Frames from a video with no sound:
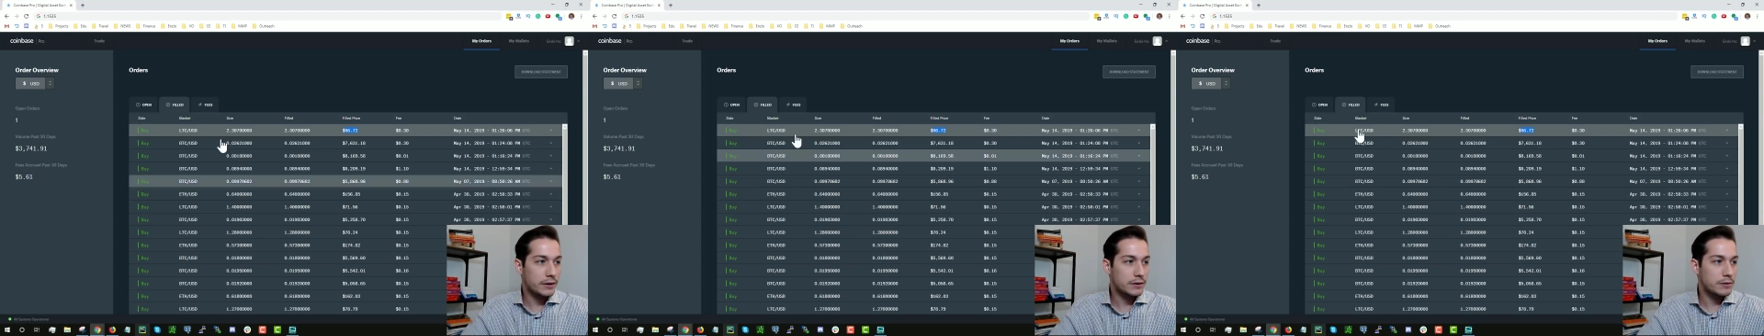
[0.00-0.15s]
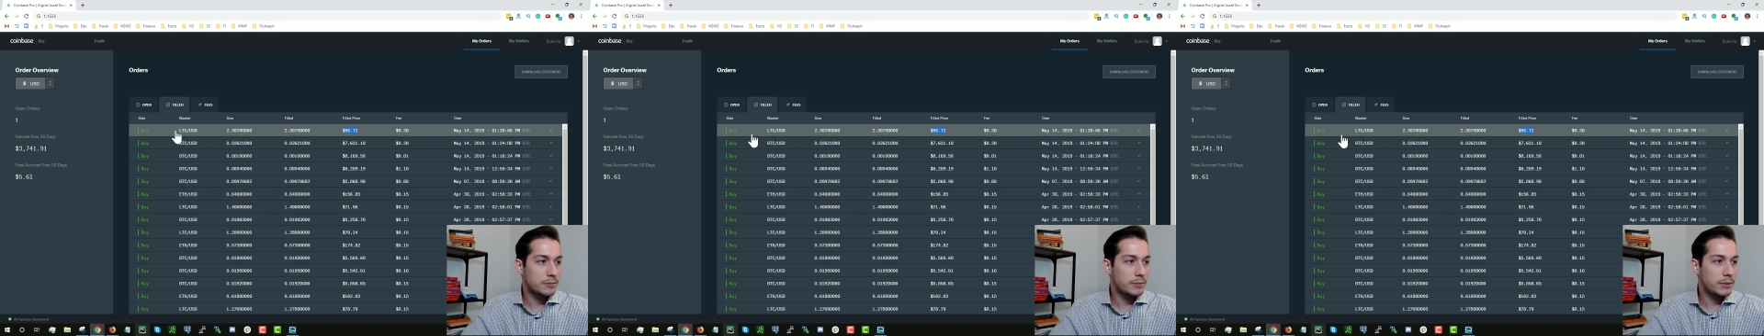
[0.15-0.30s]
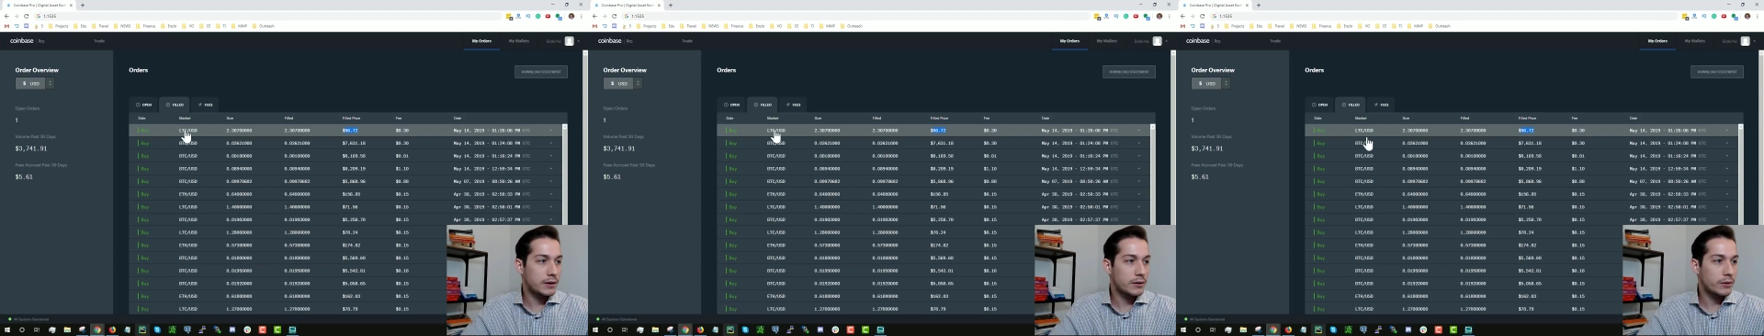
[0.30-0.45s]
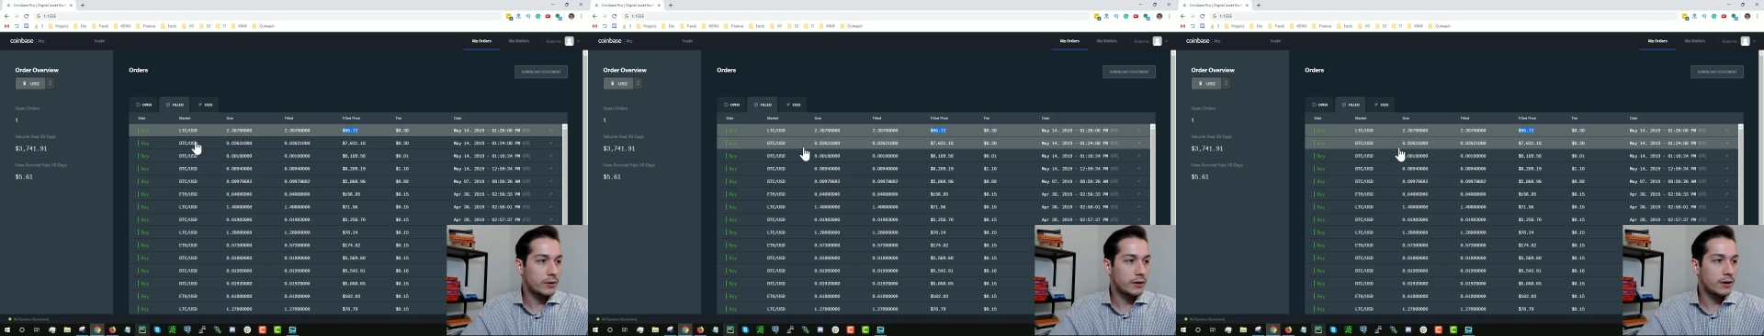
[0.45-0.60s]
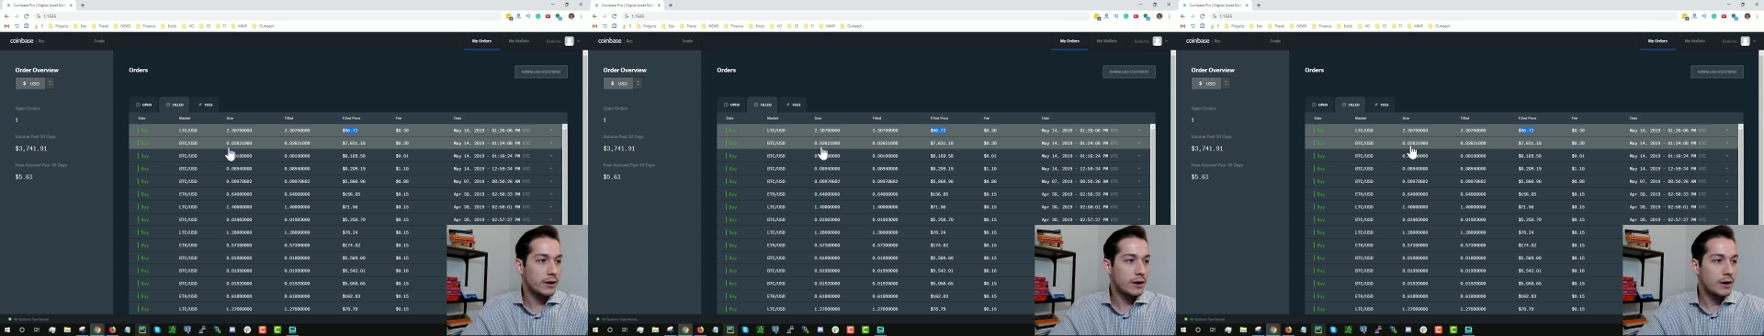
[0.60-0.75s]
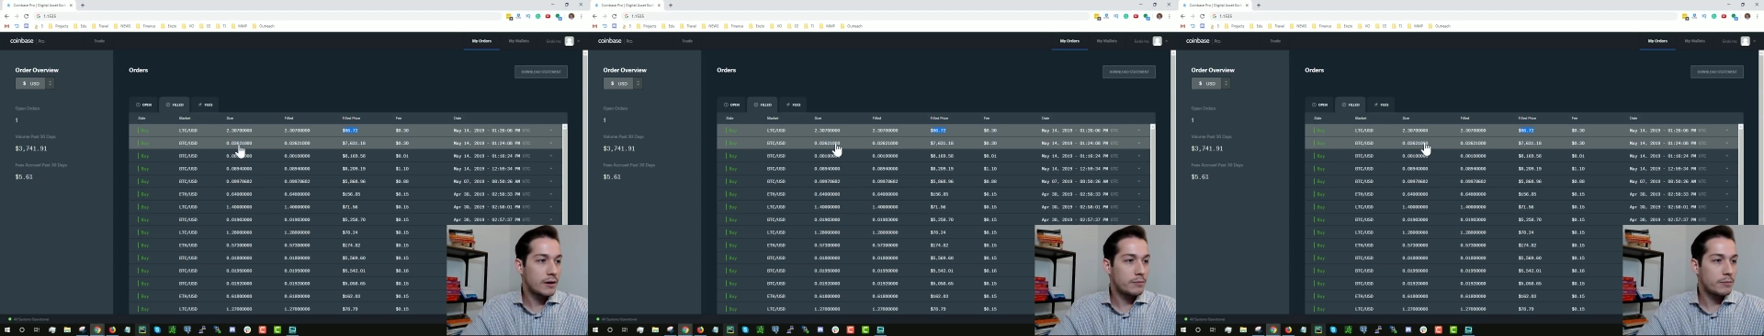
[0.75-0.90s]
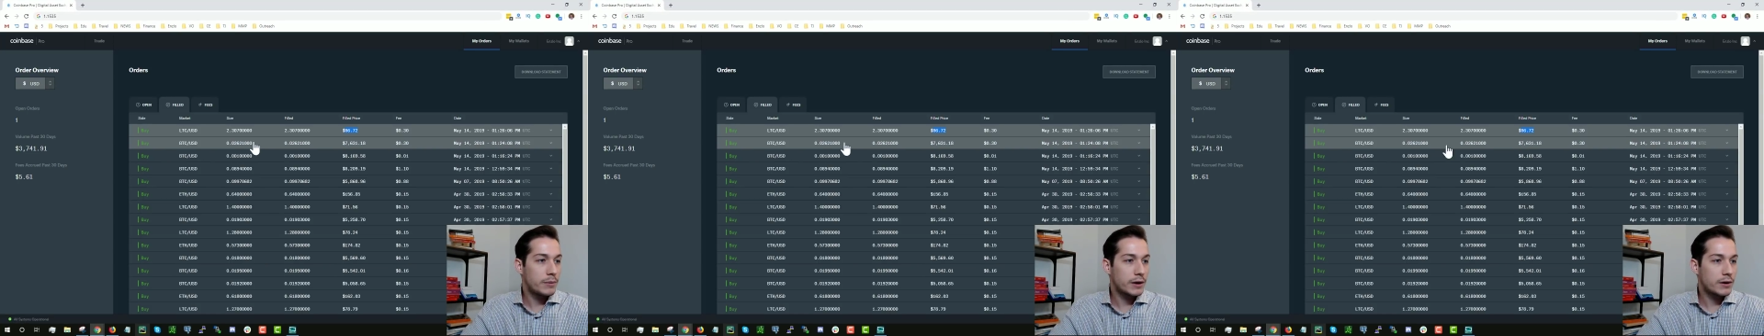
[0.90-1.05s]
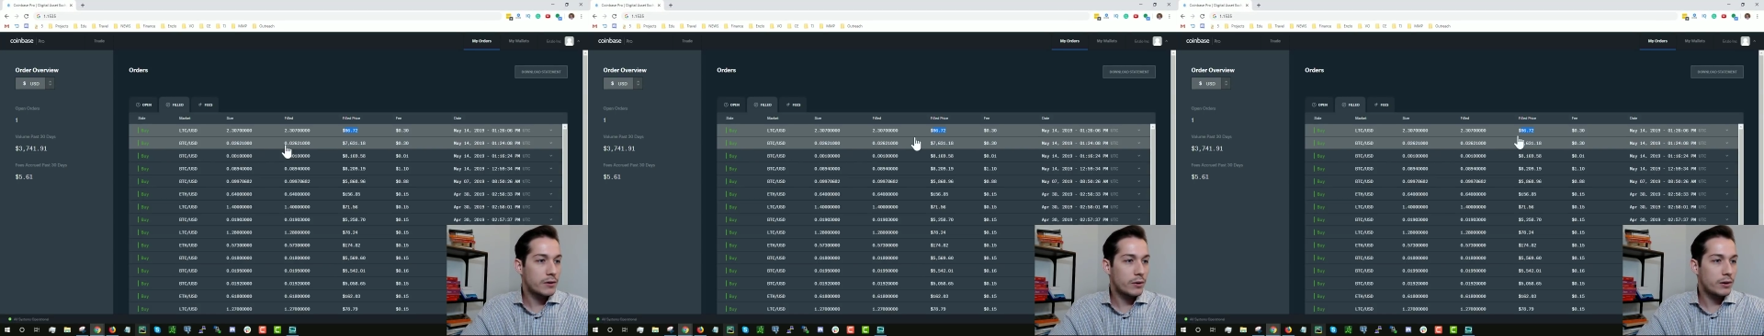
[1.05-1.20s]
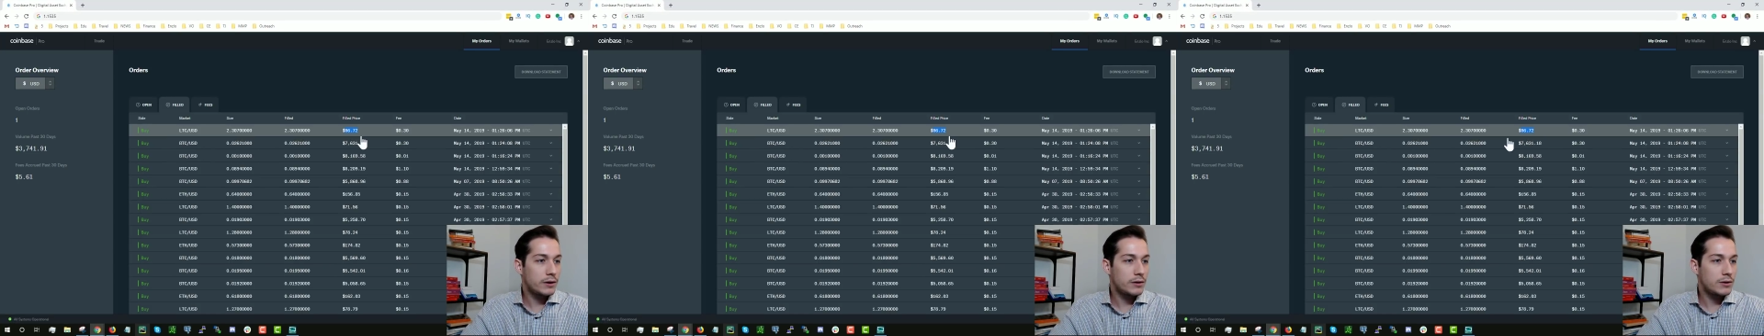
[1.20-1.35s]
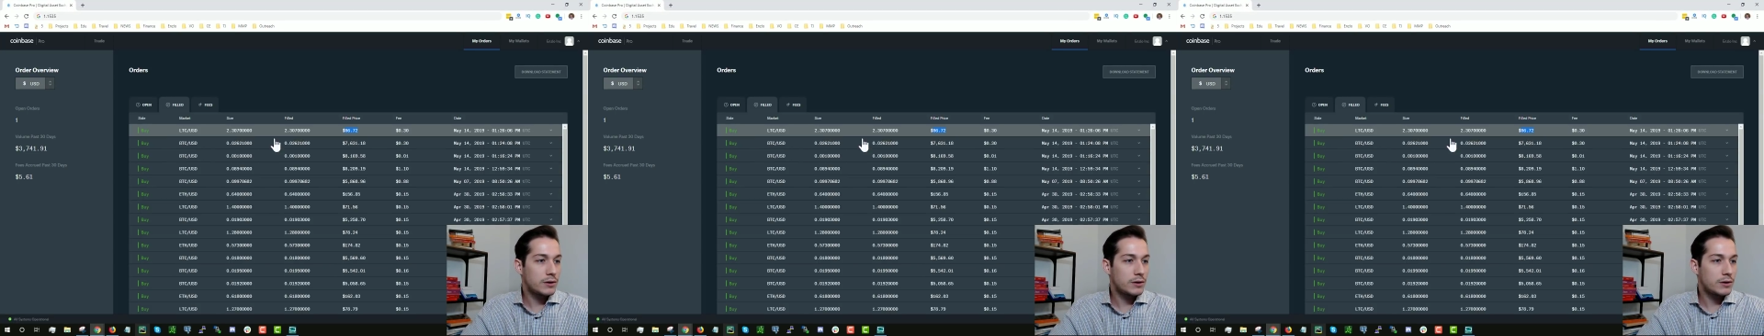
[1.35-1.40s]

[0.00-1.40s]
Bitcoin. Bitcoin,